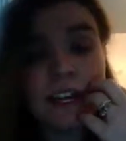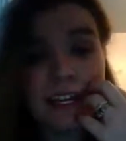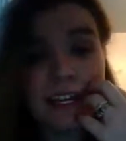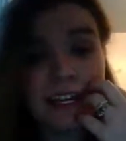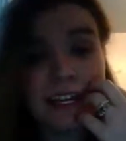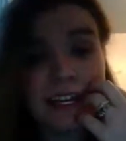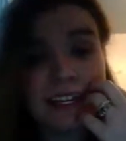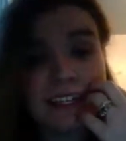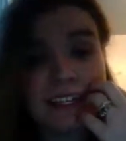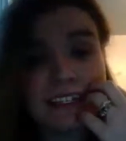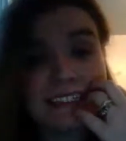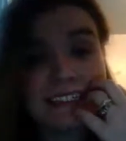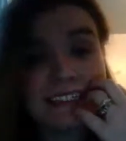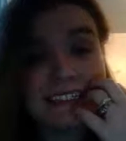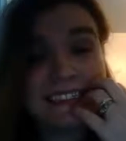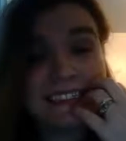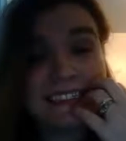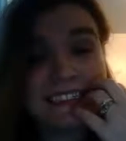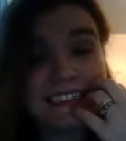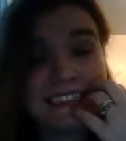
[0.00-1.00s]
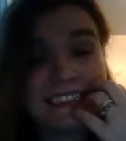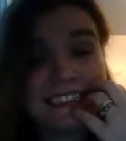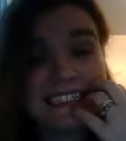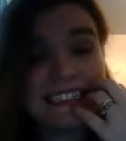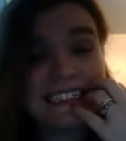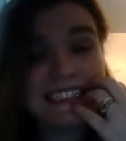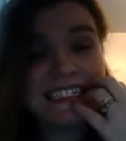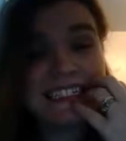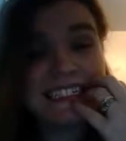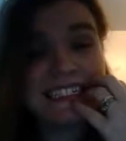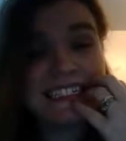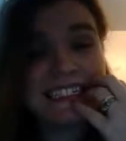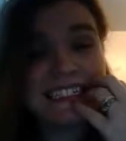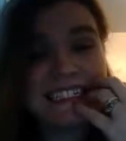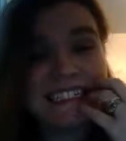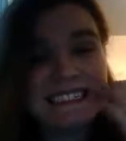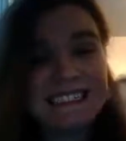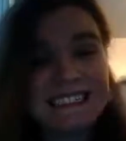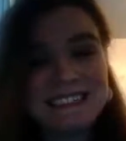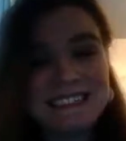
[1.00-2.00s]
And
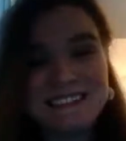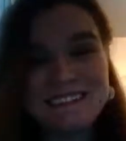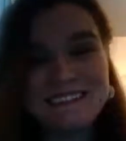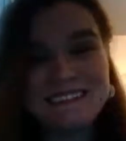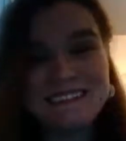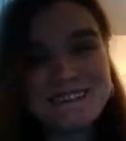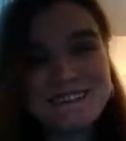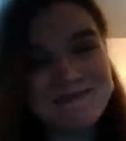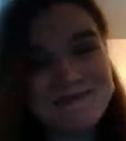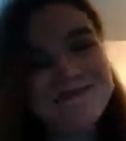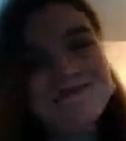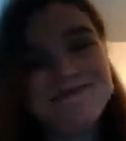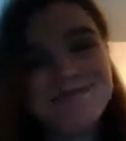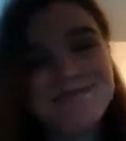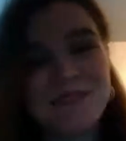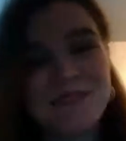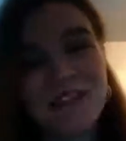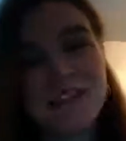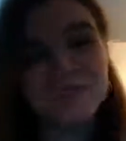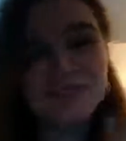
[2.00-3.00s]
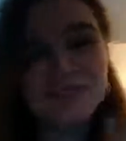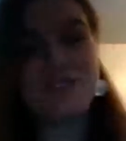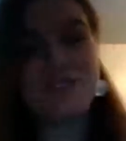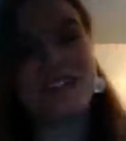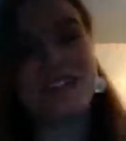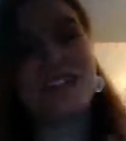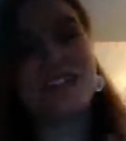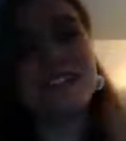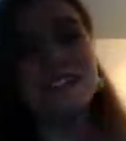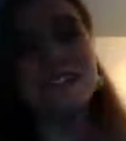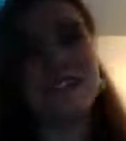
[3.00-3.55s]
so my interview's done.